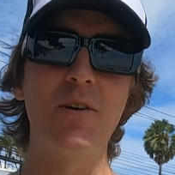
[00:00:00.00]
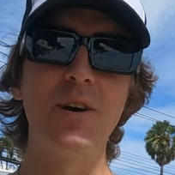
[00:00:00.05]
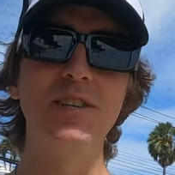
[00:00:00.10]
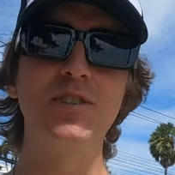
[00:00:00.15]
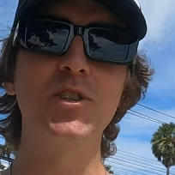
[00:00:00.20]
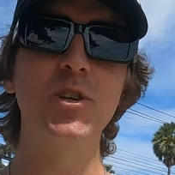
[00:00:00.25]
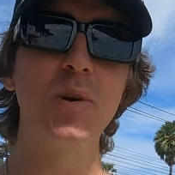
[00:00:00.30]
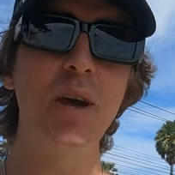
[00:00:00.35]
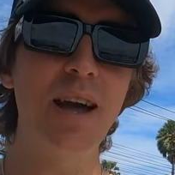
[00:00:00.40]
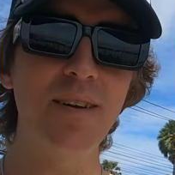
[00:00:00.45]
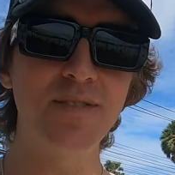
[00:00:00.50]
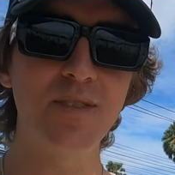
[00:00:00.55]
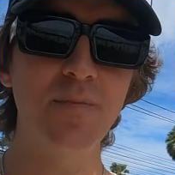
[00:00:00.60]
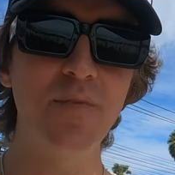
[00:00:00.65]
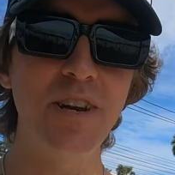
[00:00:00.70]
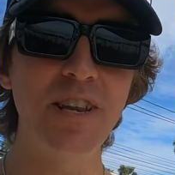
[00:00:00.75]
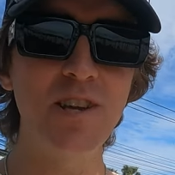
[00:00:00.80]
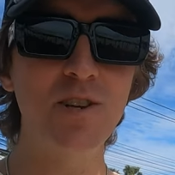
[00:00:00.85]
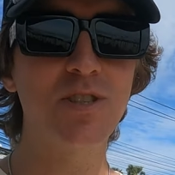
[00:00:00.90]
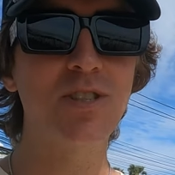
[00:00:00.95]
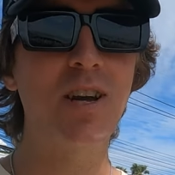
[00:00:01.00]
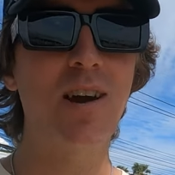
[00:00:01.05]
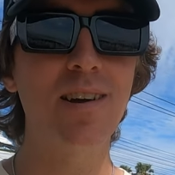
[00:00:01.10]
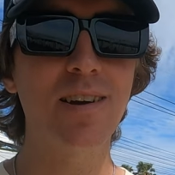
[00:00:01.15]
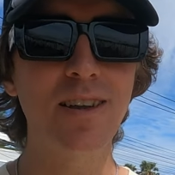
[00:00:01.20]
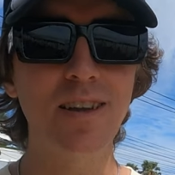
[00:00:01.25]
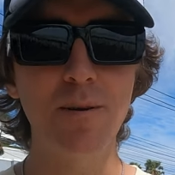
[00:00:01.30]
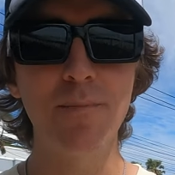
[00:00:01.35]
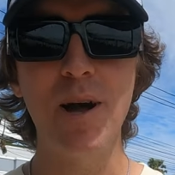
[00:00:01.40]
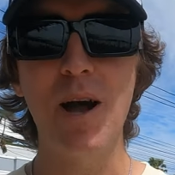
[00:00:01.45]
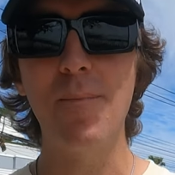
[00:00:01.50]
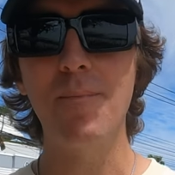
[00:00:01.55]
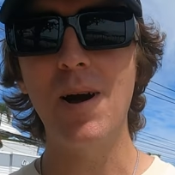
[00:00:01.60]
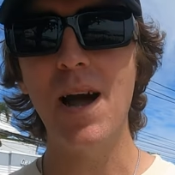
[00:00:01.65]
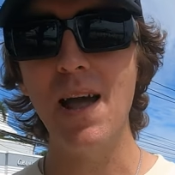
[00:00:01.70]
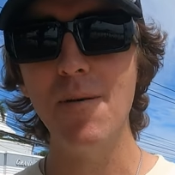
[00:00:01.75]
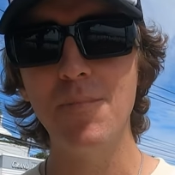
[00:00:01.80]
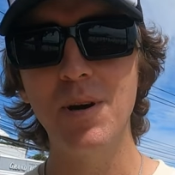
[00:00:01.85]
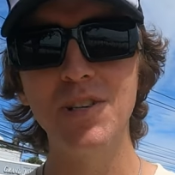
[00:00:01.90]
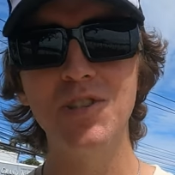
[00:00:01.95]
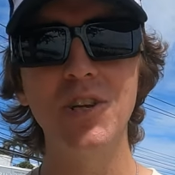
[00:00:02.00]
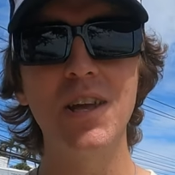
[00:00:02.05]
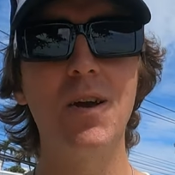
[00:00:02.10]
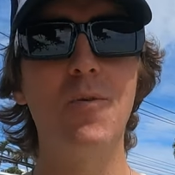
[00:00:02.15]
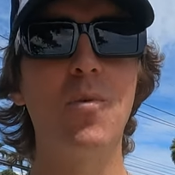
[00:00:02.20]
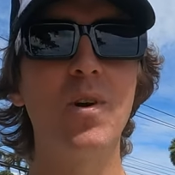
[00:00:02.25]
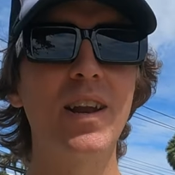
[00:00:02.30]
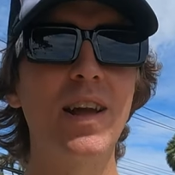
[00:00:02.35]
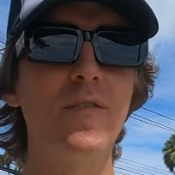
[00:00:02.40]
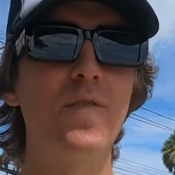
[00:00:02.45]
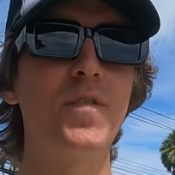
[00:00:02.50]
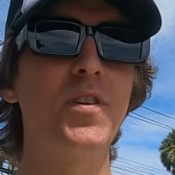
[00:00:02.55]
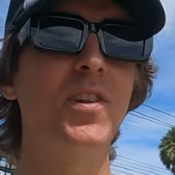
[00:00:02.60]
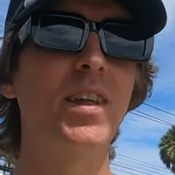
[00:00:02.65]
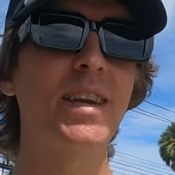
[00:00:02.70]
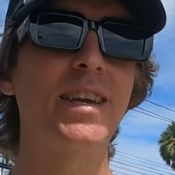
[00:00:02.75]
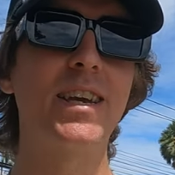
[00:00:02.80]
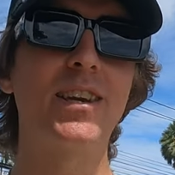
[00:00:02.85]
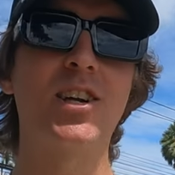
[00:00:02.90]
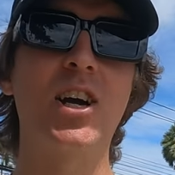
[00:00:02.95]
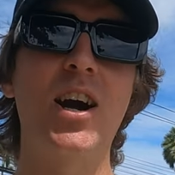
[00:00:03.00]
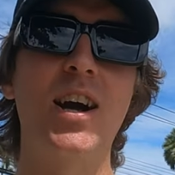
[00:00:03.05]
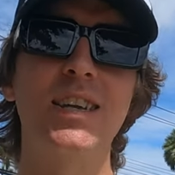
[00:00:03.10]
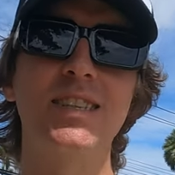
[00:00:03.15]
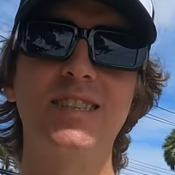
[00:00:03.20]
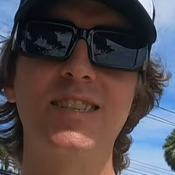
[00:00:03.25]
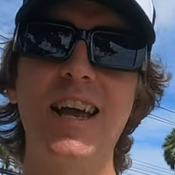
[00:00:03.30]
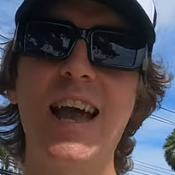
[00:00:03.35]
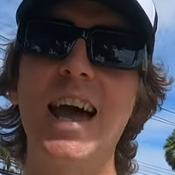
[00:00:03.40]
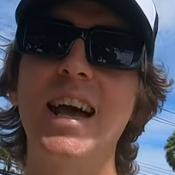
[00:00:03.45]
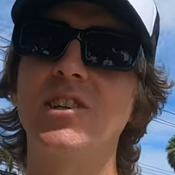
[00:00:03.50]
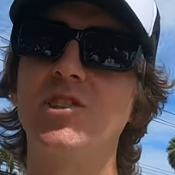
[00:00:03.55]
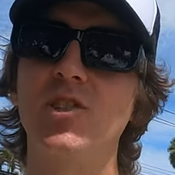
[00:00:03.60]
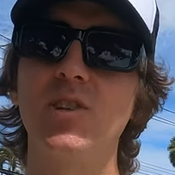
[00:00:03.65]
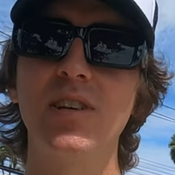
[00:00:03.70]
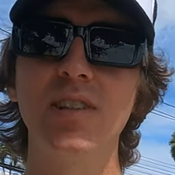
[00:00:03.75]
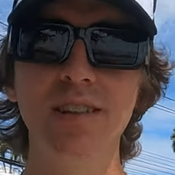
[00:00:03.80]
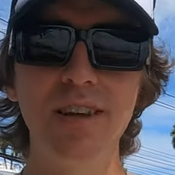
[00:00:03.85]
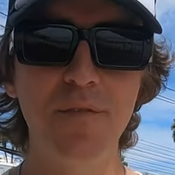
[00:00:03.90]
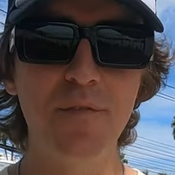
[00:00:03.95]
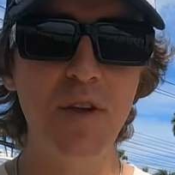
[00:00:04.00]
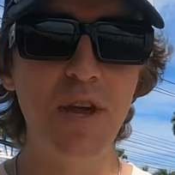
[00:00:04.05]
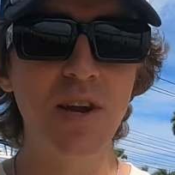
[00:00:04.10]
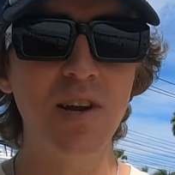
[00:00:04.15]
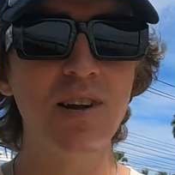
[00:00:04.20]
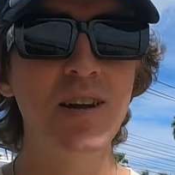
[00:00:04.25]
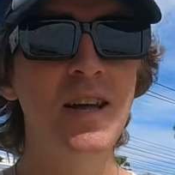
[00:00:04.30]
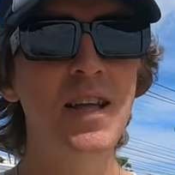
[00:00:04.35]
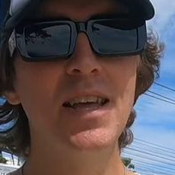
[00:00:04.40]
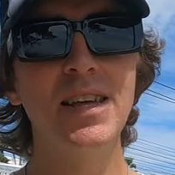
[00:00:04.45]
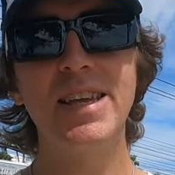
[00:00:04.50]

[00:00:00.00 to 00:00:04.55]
Now, I do have some videos talking about my budget and what I feel like it costs to actually live here.